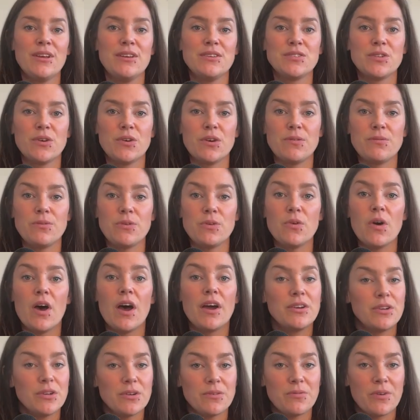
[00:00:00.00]
So if you
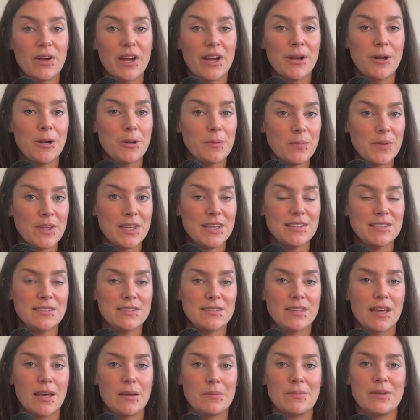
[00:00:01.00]
underfire a
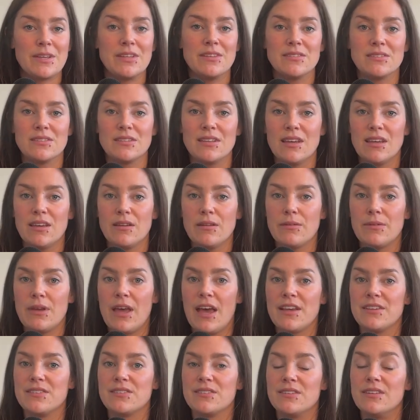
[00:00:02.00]
piece, that means it
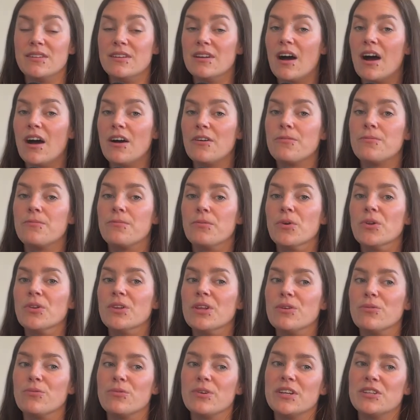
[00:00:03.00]
has not
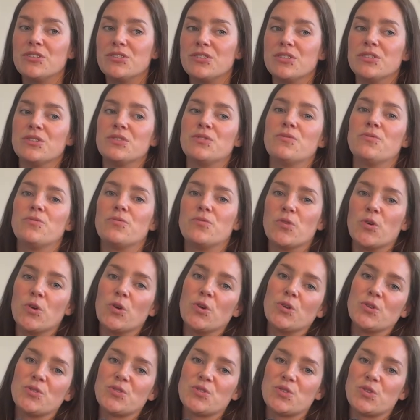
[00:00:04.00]
fully reached its
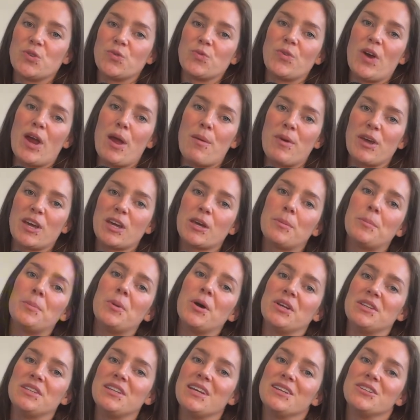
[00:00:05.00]
full ceramic
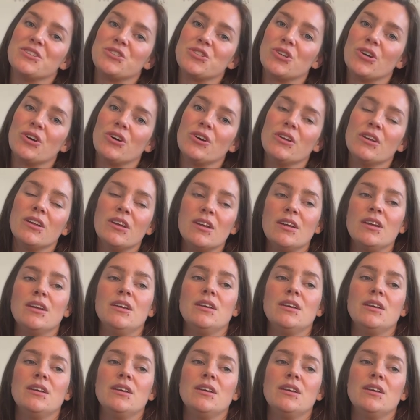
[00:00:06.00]
potential.